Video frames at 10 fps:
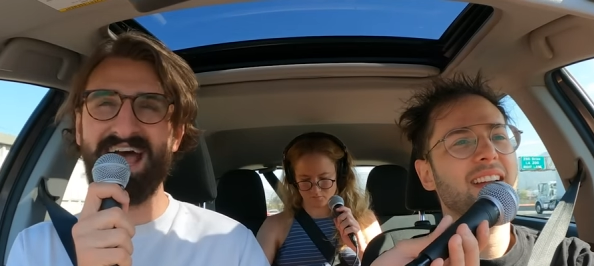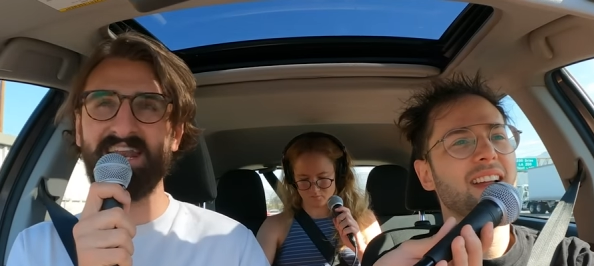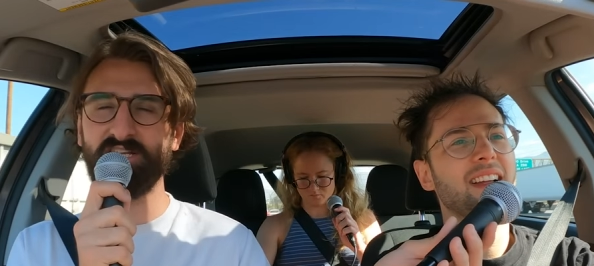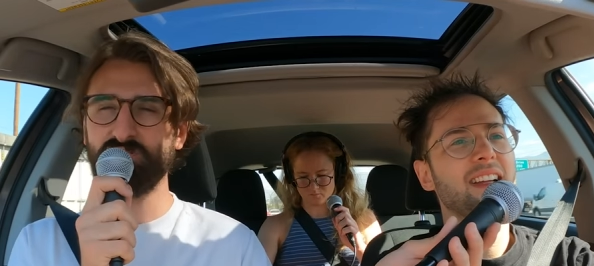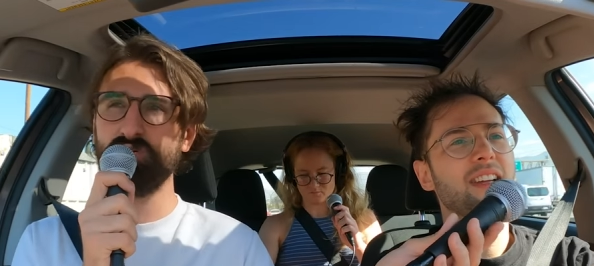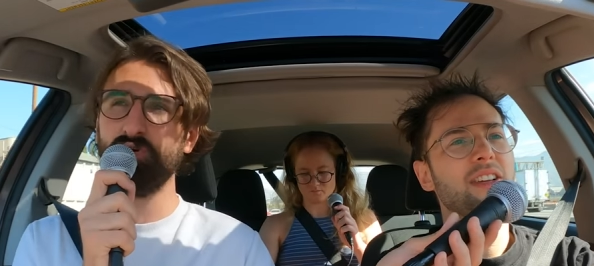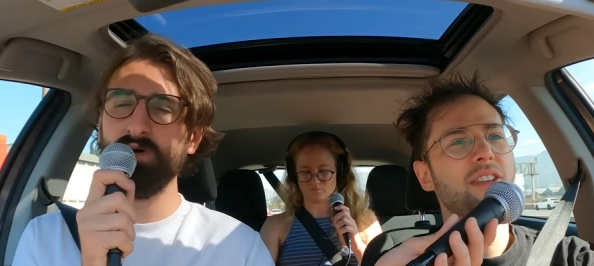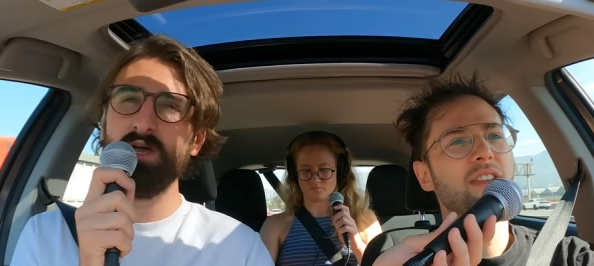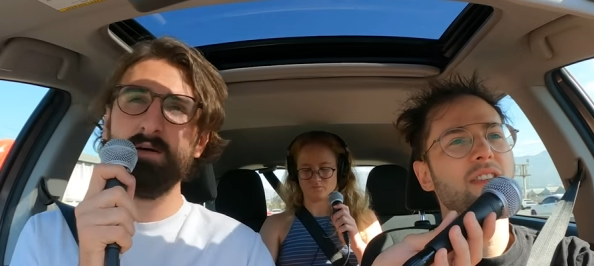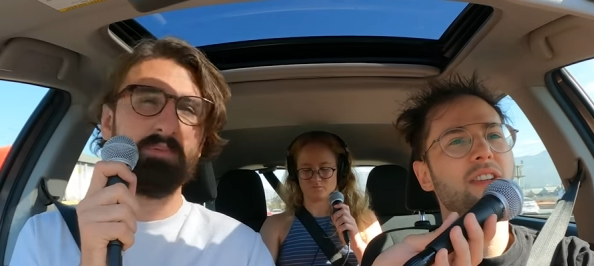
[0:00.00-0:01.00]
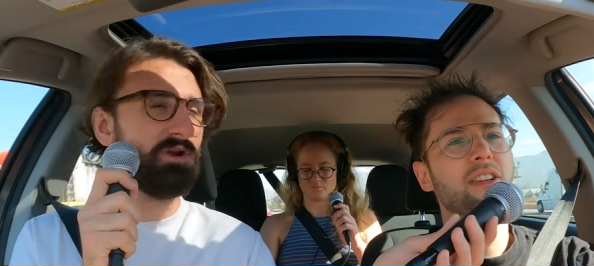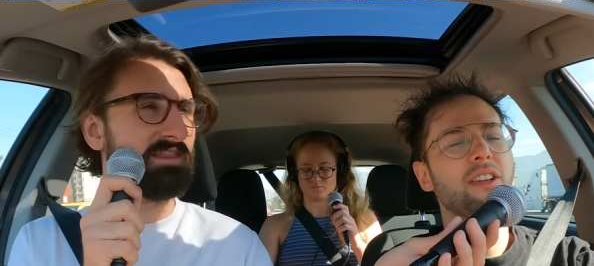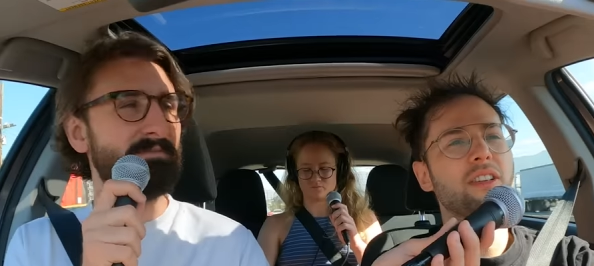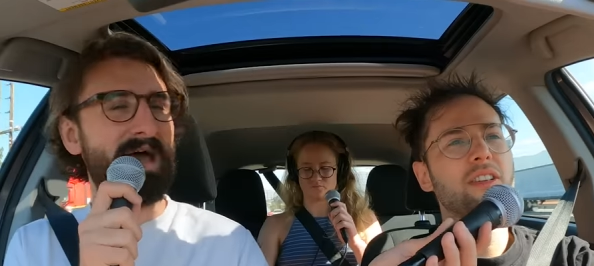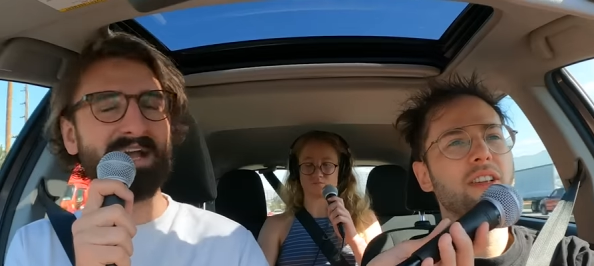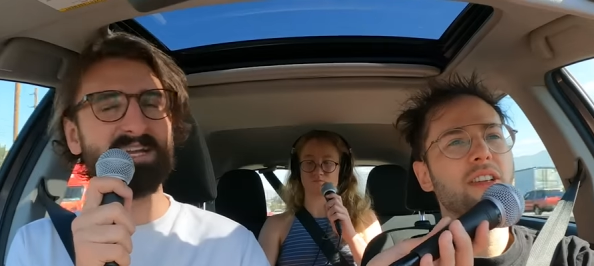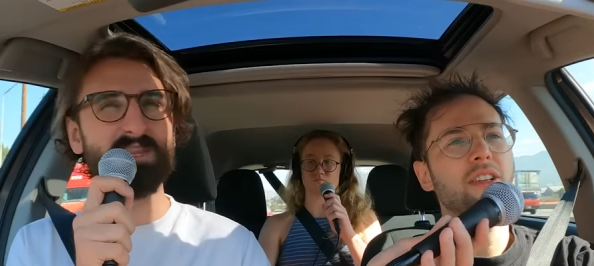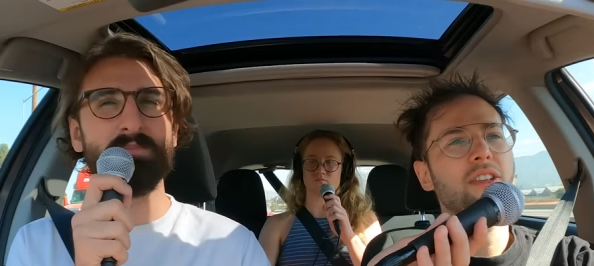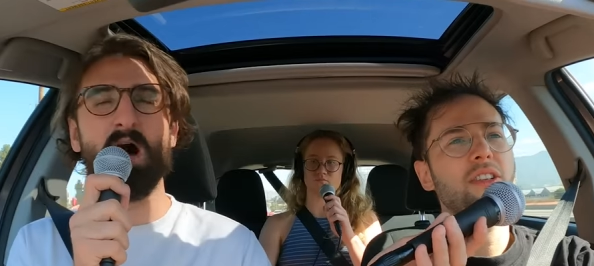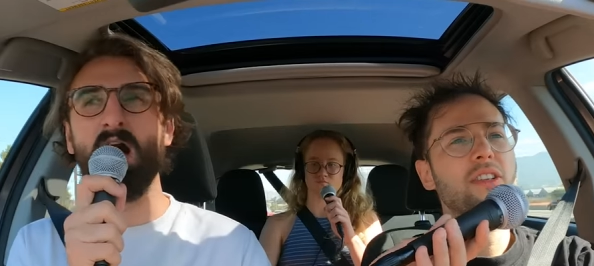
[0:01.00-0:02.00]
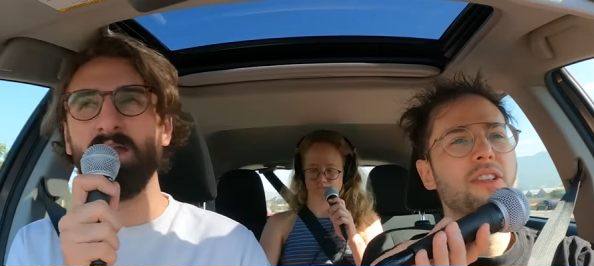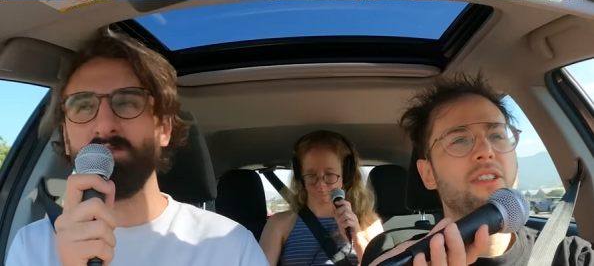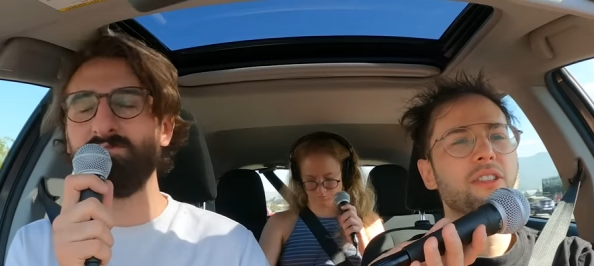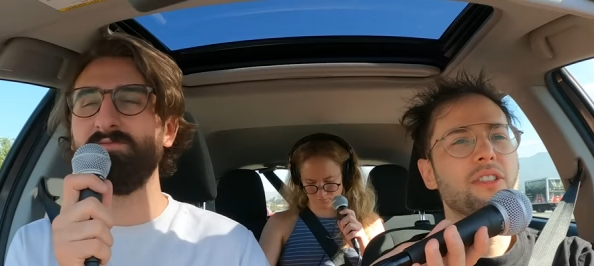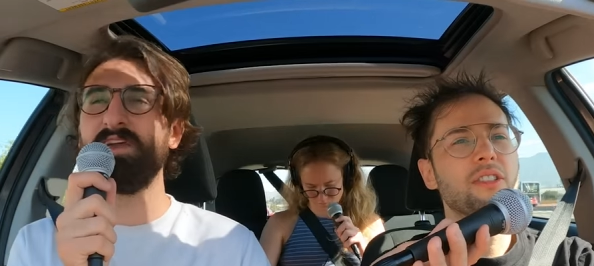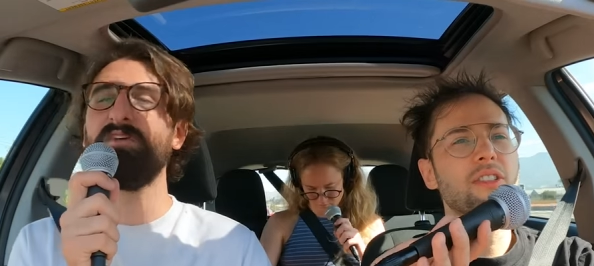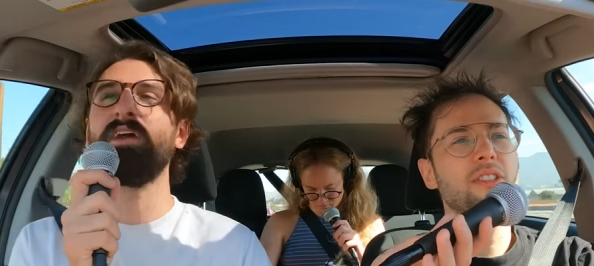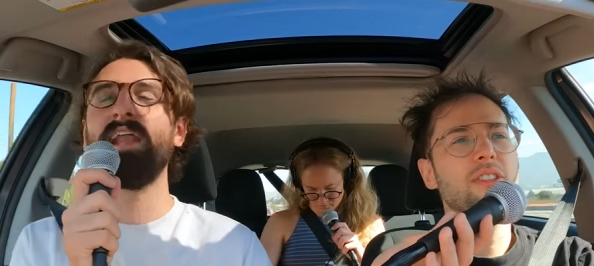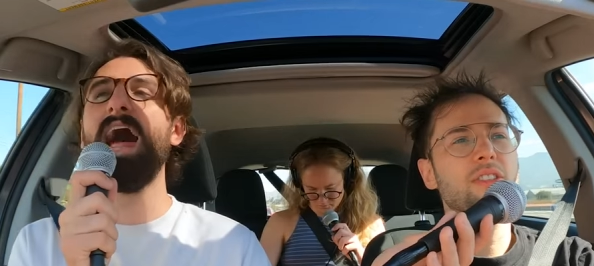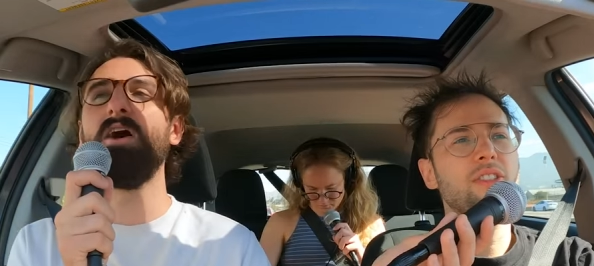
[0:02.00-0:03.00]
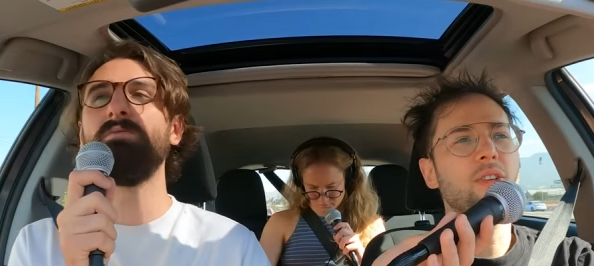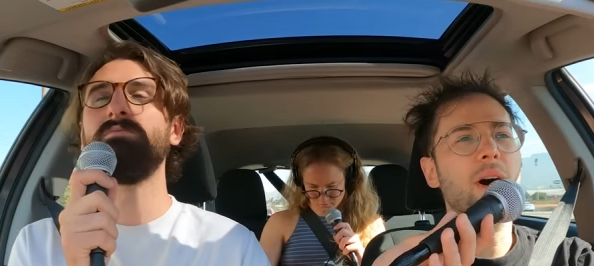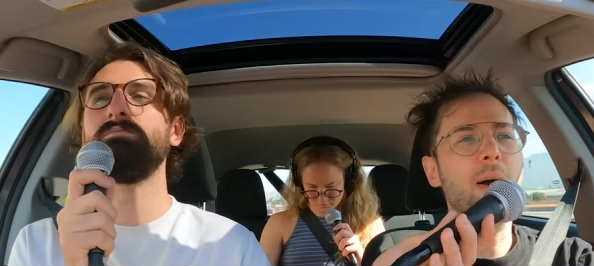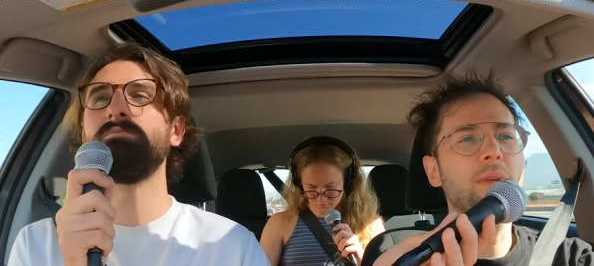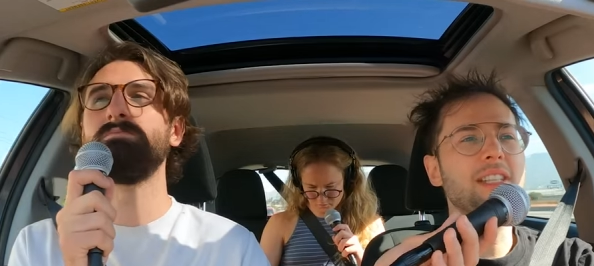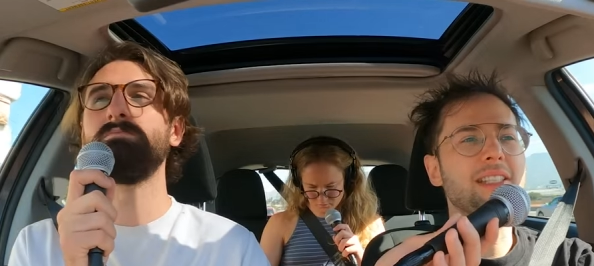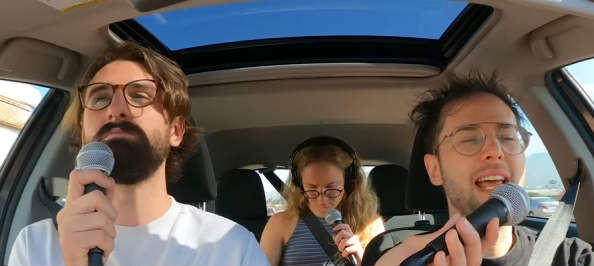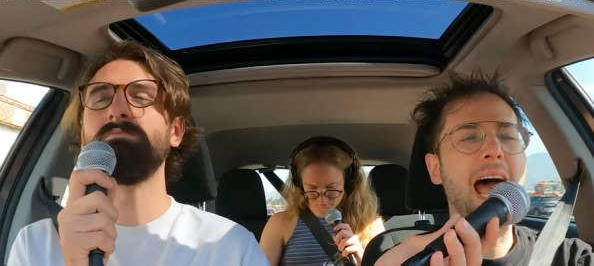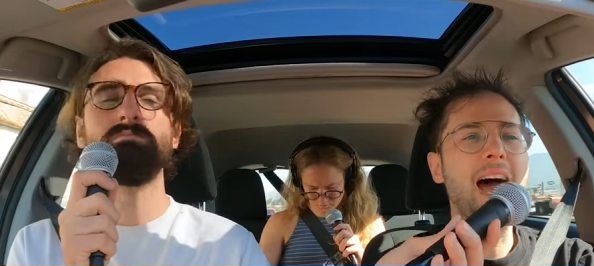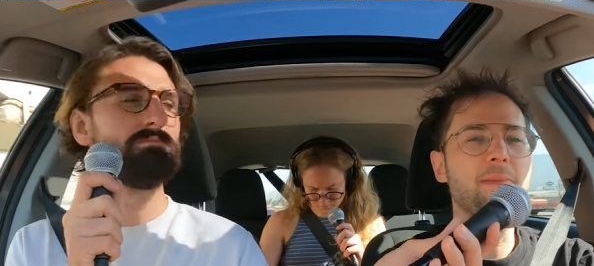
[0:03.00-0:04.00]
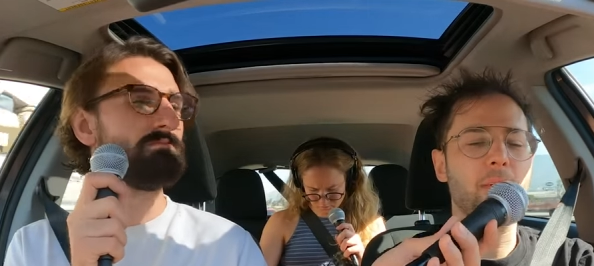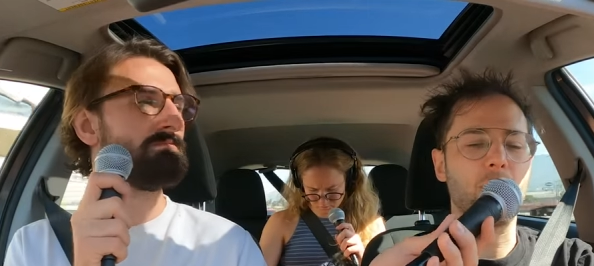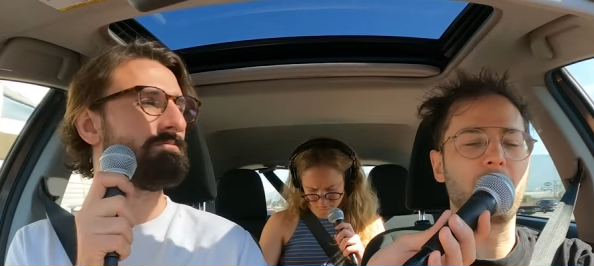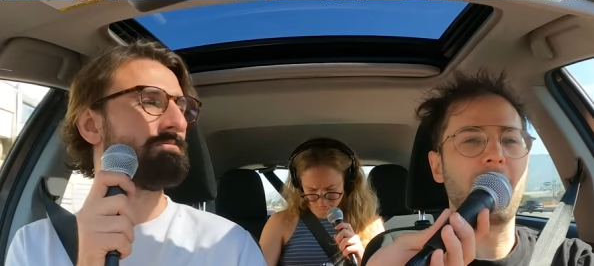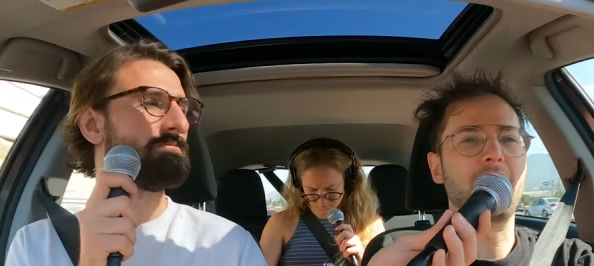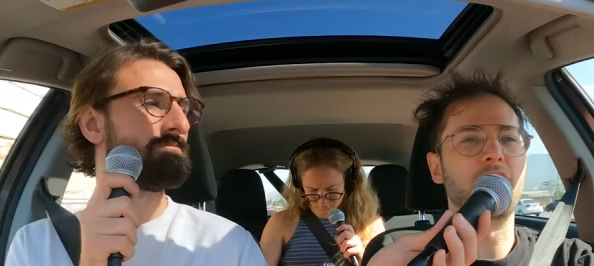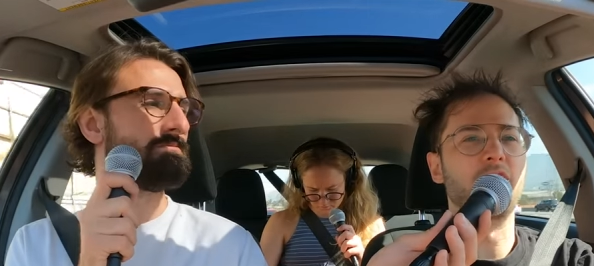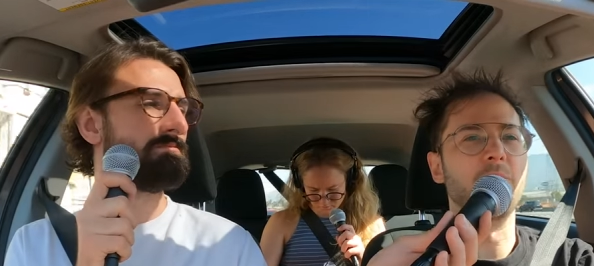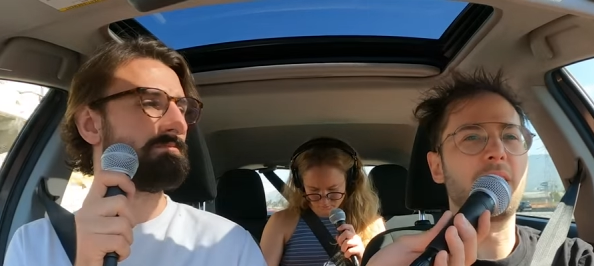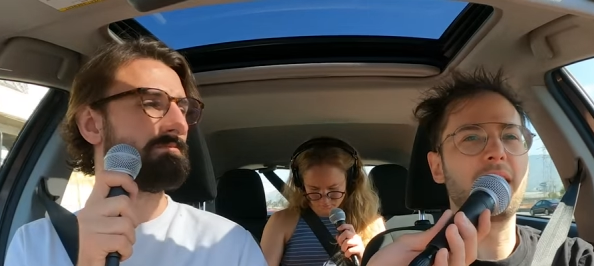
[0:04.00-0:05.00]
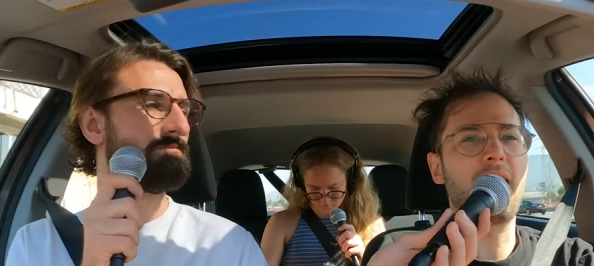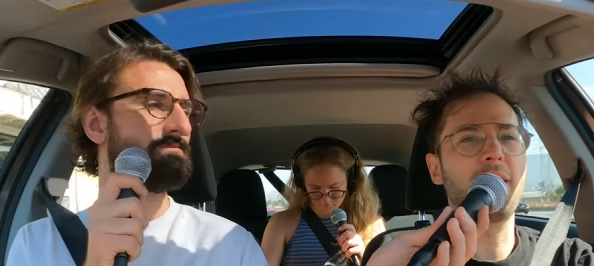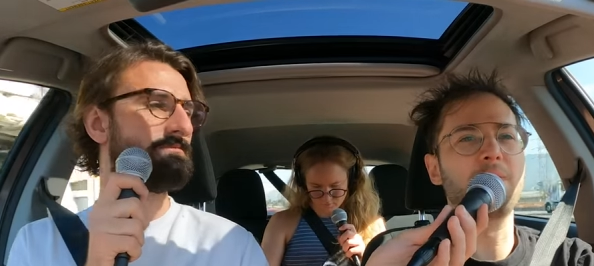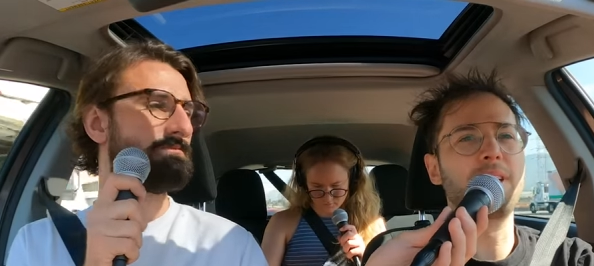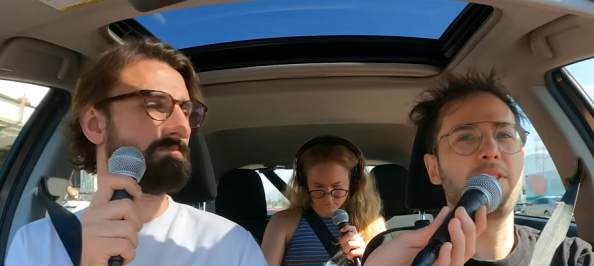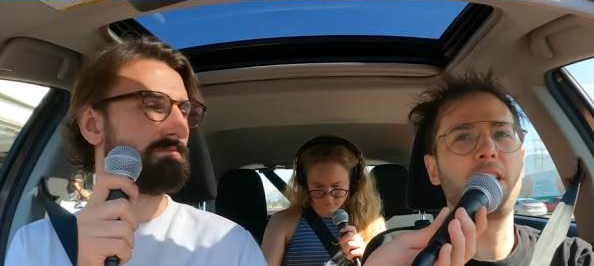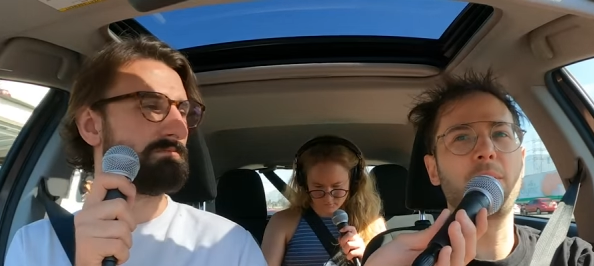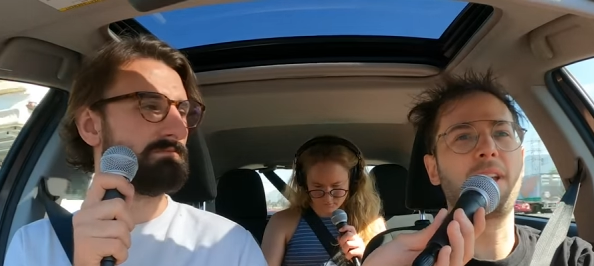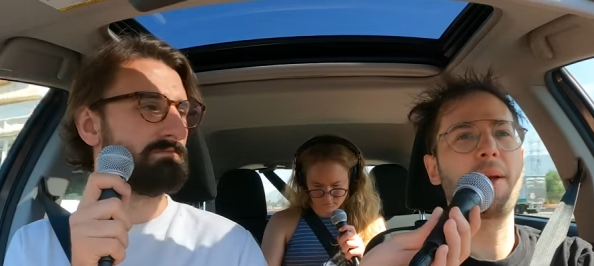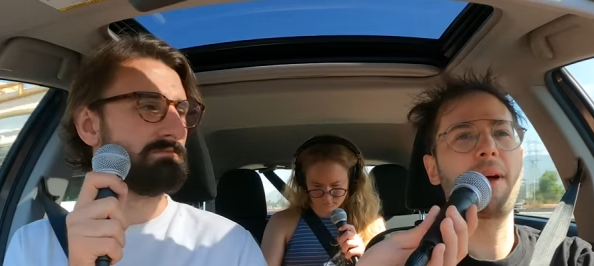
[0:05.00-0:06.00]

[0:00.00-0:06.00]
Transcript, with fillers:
Speaker 1: adding to putting them back into the pond, figuring it out.
Speaker 2: So I was a tadpole catcher, but I, I was never able to get